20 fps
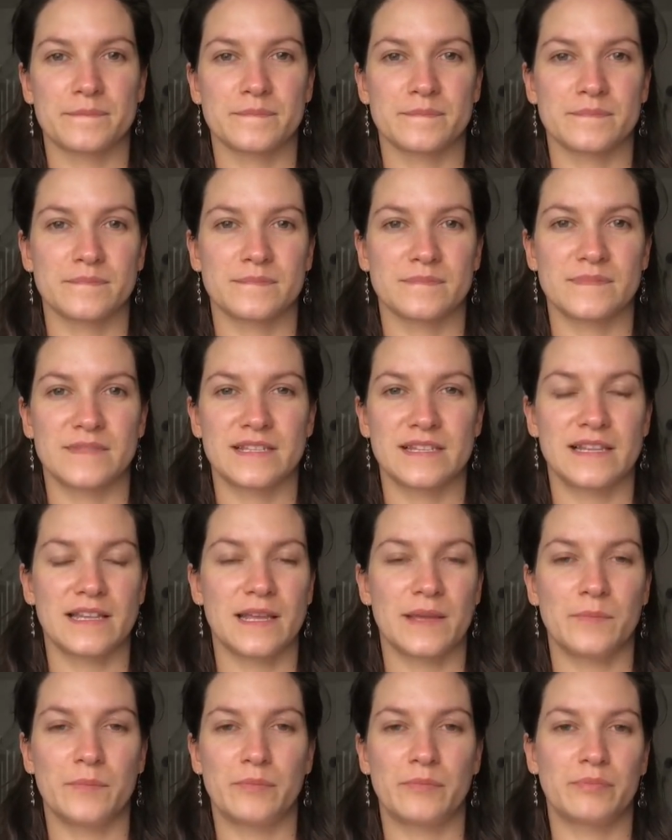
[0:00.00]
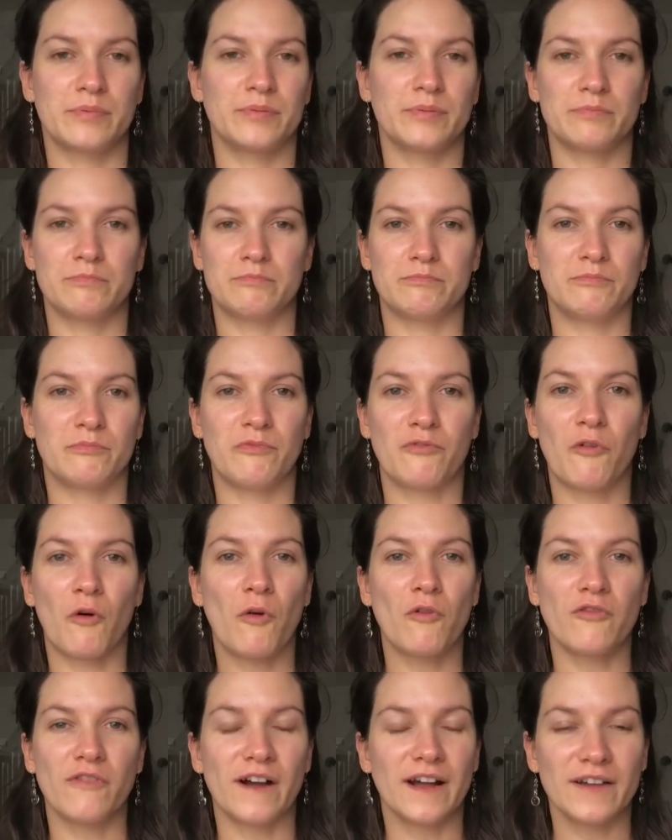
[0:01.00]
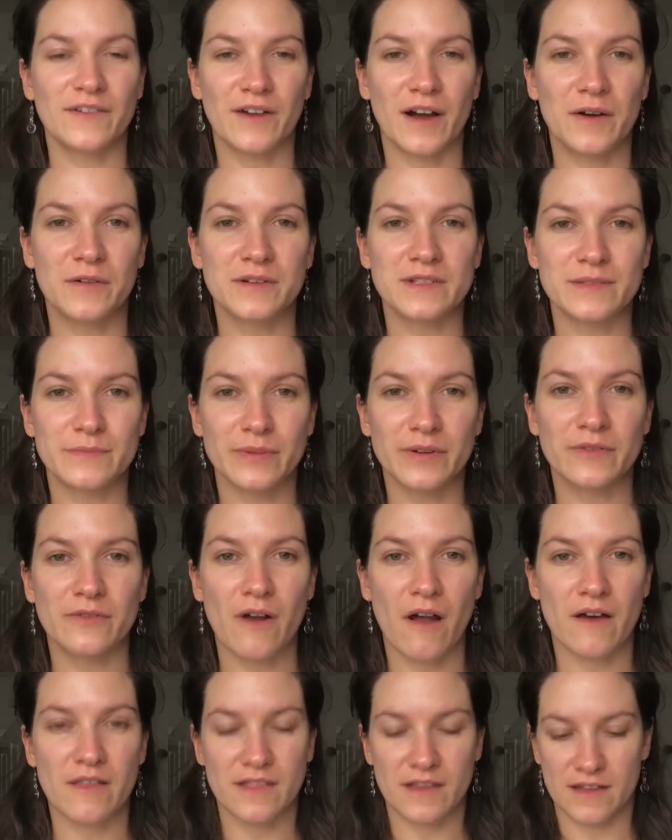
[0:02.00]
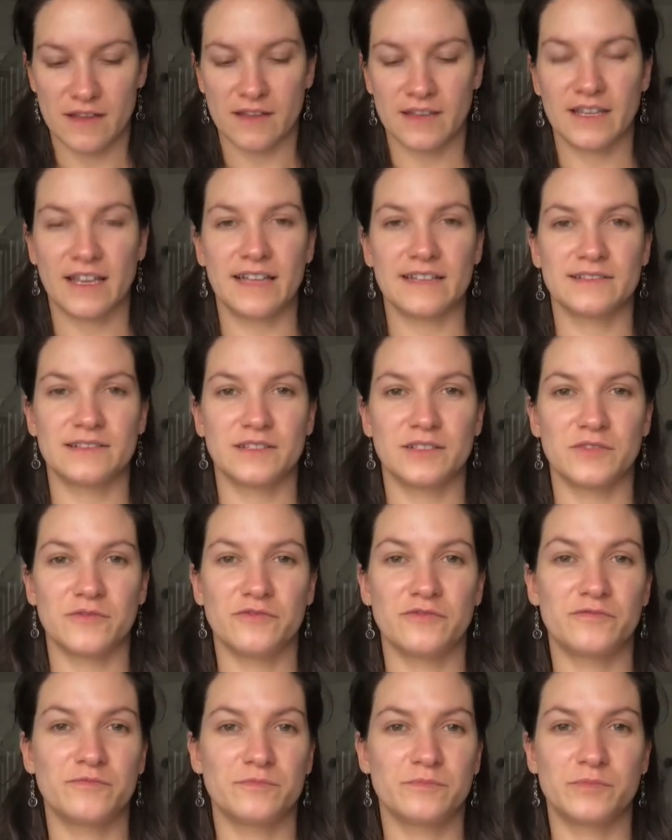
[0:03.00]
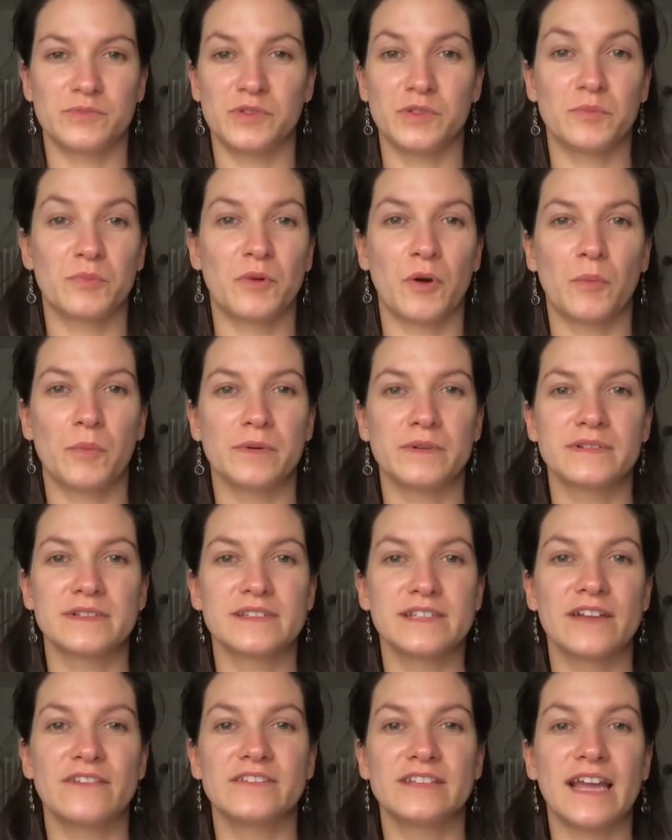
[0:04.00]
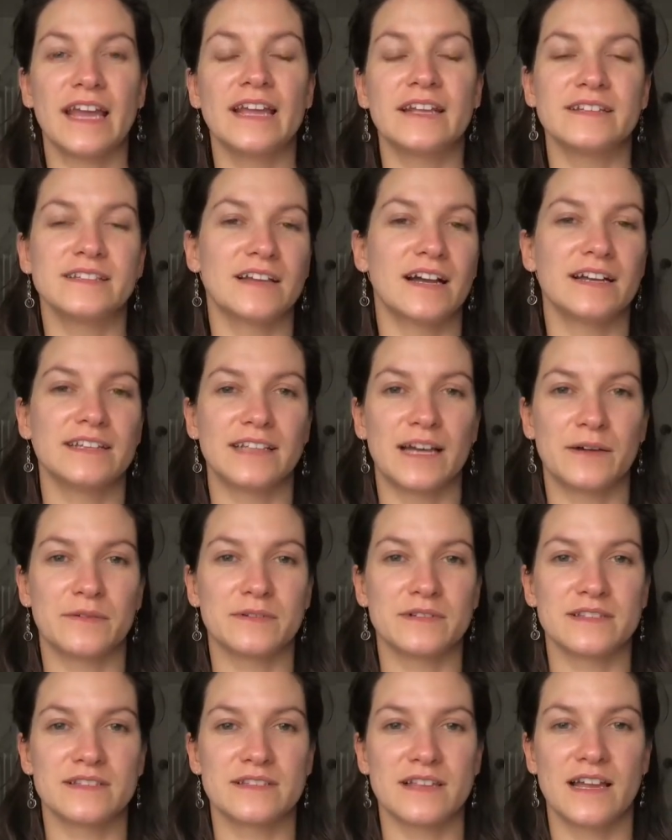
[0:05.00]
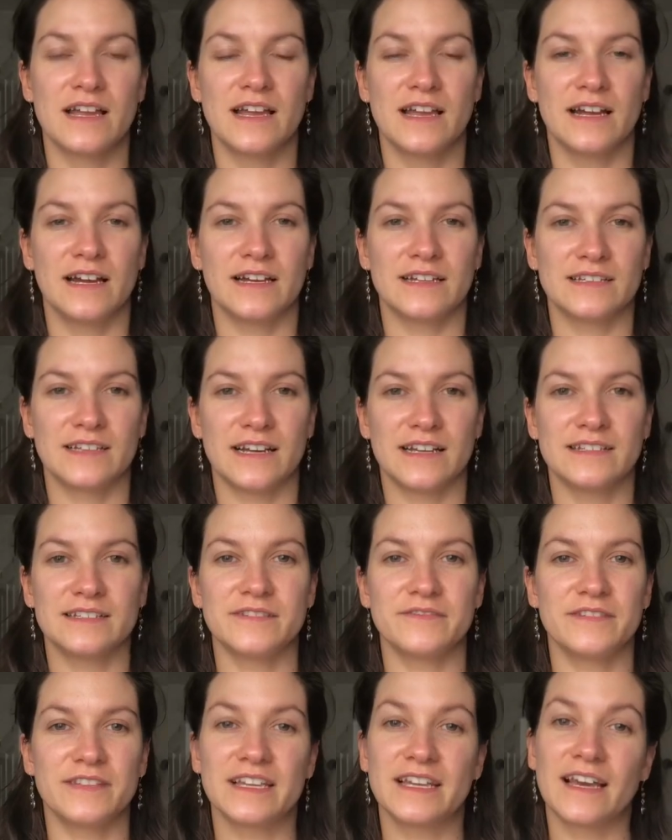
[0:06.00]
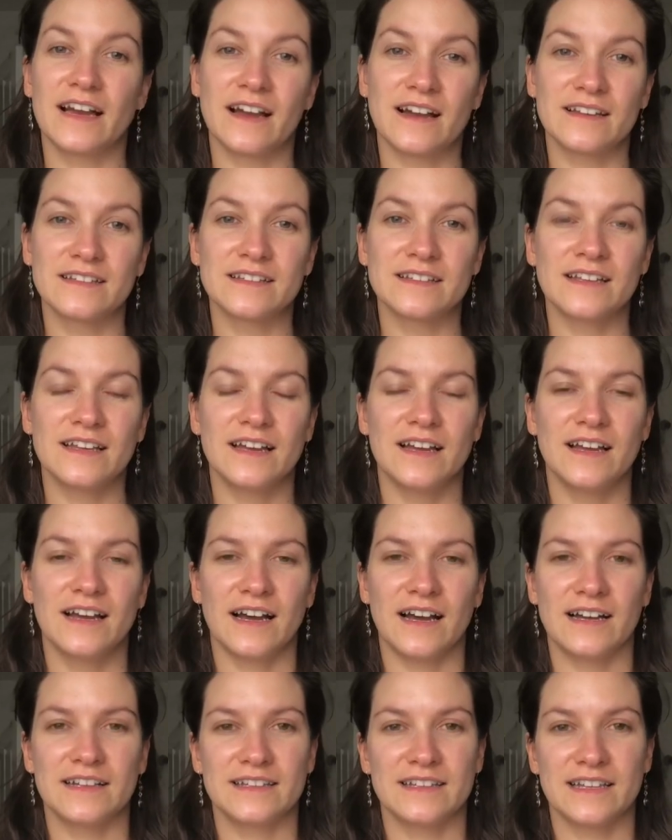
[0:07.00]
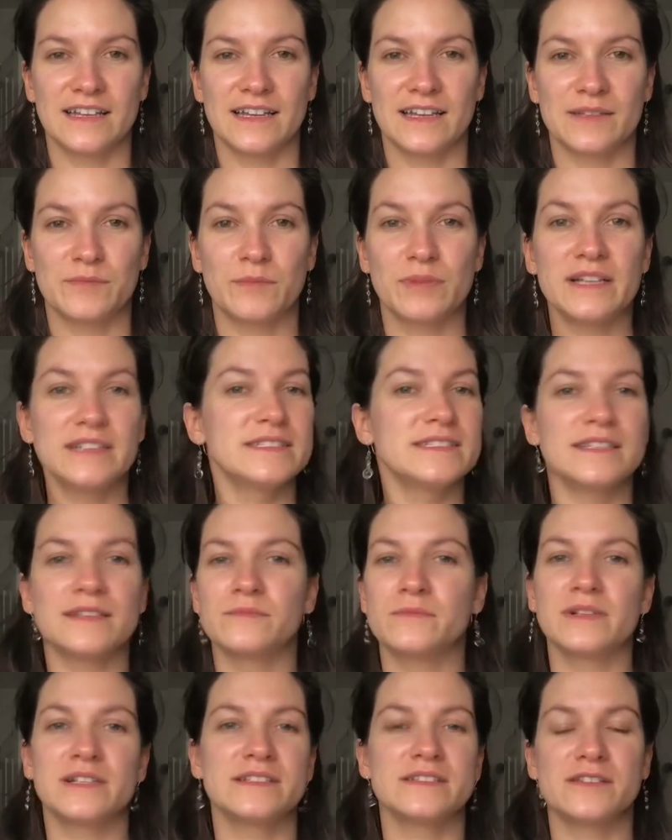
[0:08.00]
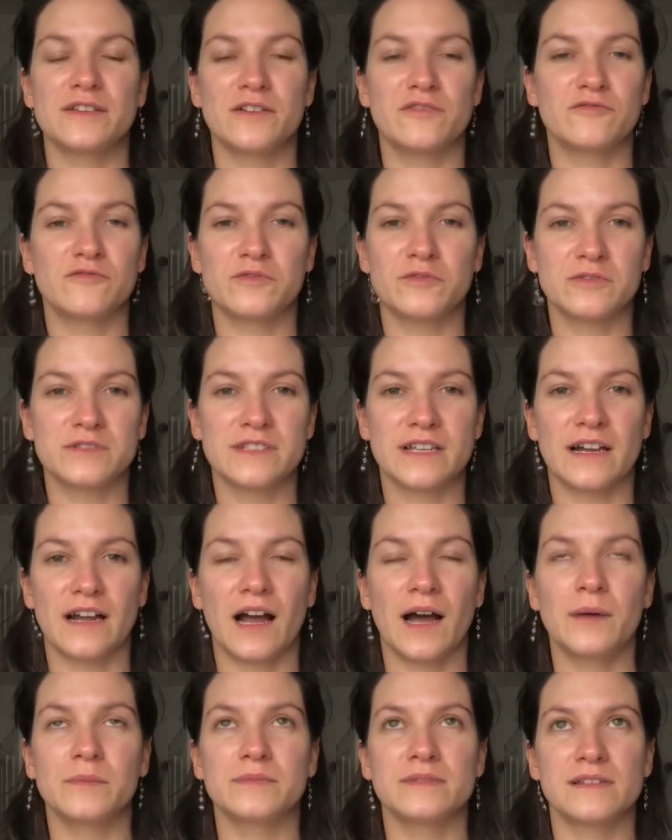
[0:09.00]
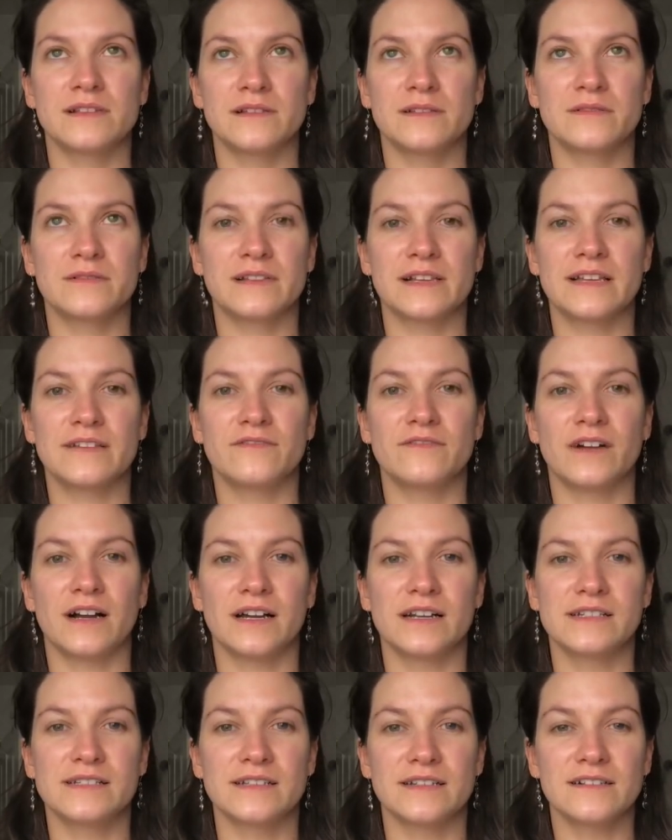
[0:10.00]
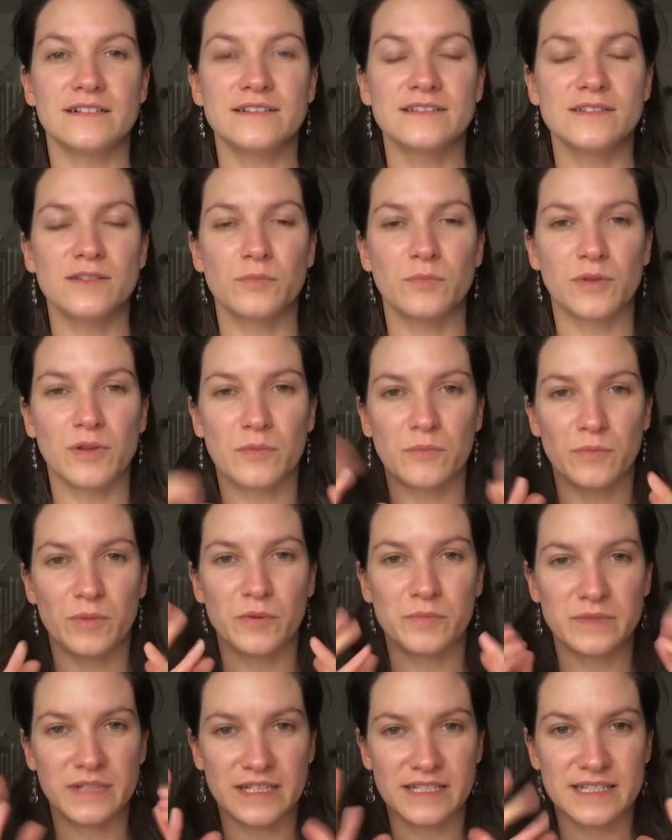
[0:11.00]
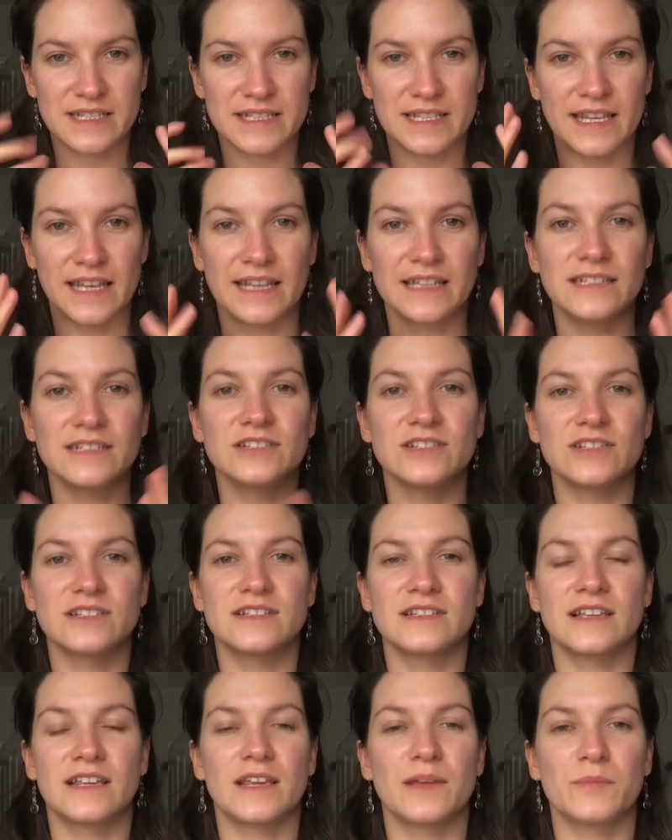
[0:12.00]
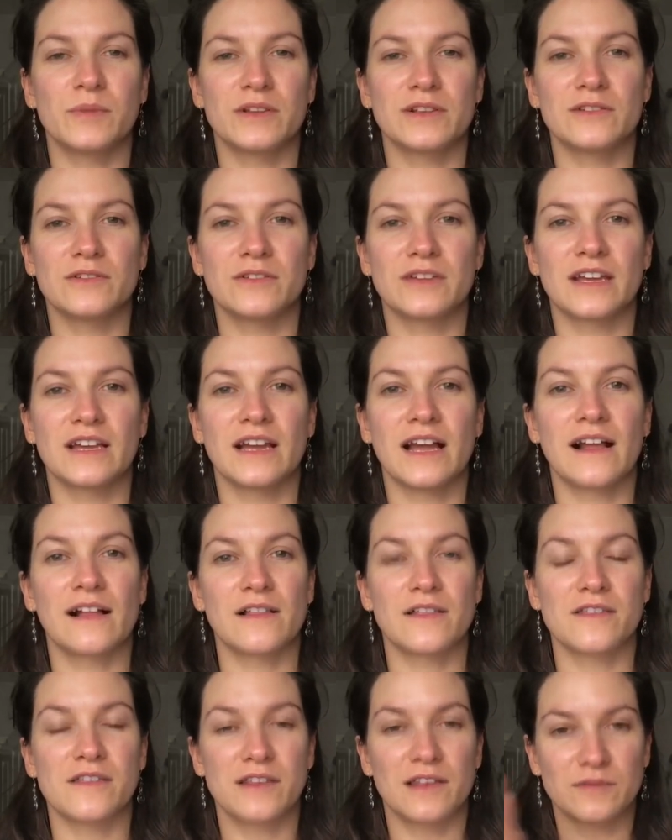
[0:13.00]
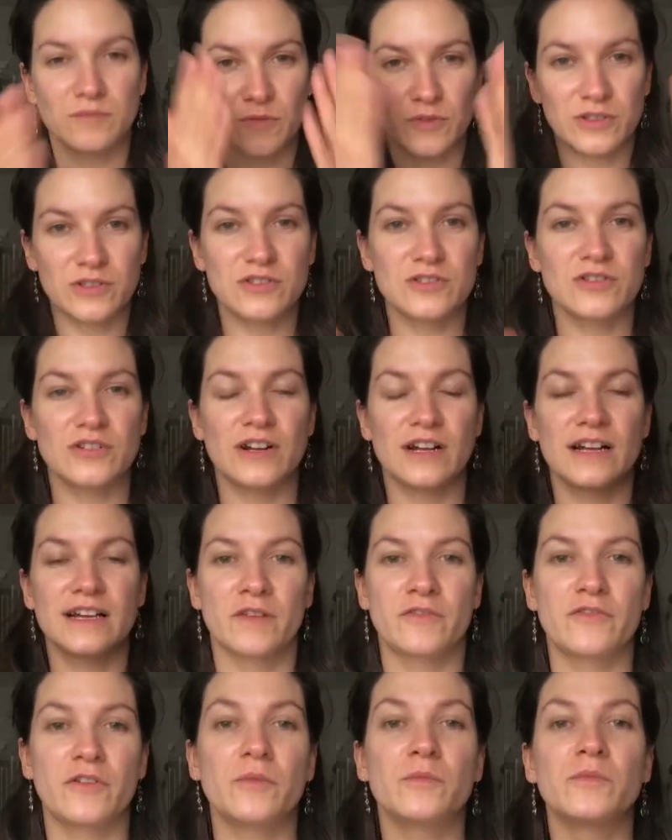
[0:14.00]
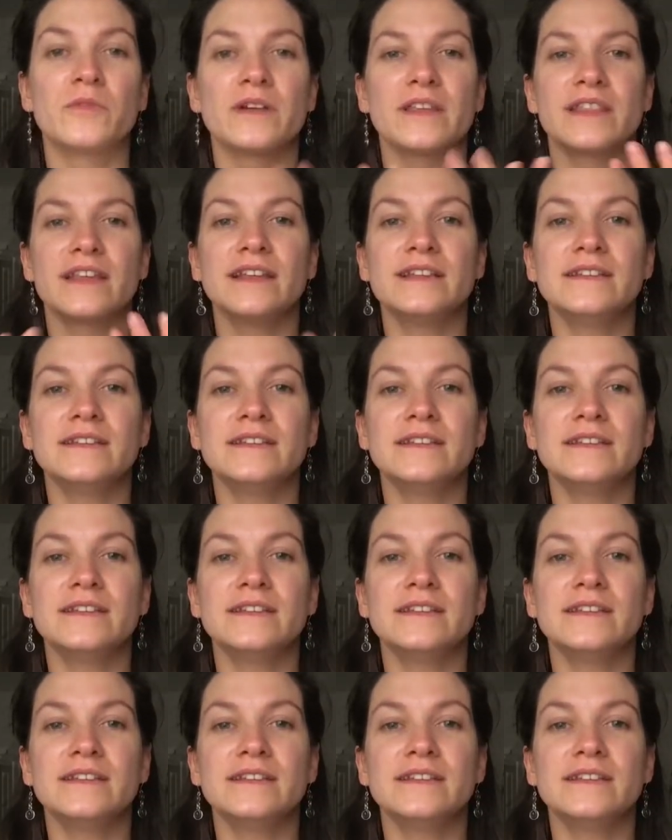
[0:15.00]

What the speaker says: sleep 4 or 5 hours, but rather get your proper 7, 8, 9 hours a night if you can. And then plenty of water, absolutely vital to plump up that skin and just to keep it looking healthy and moisturized from within.